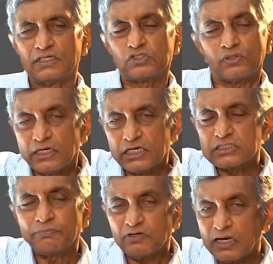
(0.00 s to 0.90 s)
So
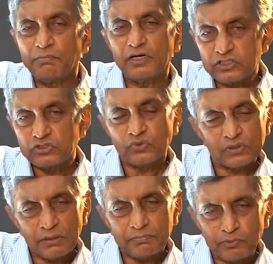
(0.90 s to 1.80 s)
leadership will emerge through
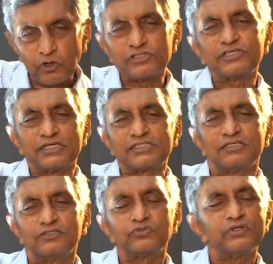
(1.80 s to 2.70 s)
the
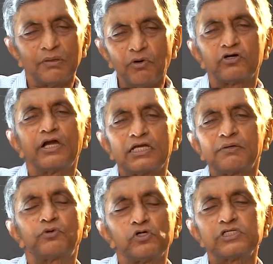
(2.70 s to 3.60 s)
process, through a
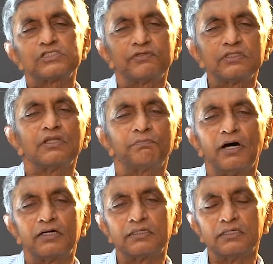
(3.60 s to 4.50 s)
democratic process within the
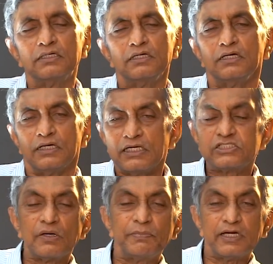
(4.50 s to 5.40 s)
party,
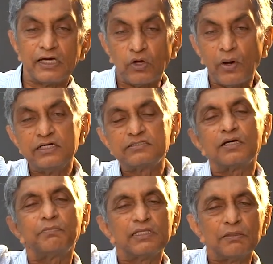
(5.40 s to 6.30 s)
instead of being
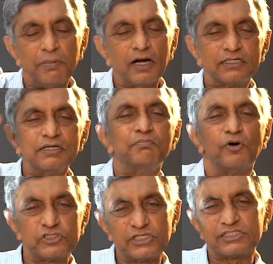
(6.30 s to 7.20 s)
anointed by the party
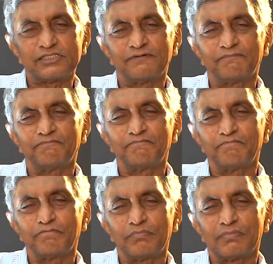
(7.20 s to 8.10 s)
bosses.
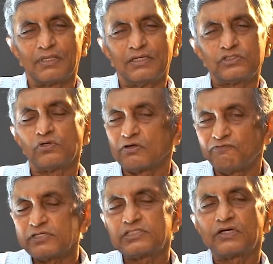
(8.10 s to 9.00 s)
So the
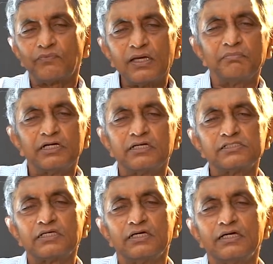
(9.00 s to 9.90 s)
first requirement
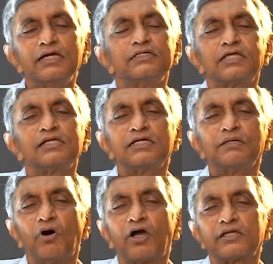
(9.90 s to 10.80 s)
is internal
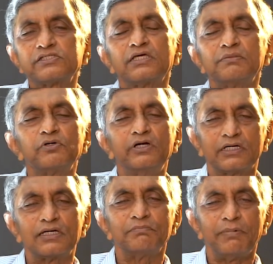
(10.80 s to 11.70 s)
democracy in
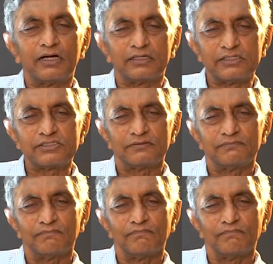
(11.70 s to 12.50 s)
political parties.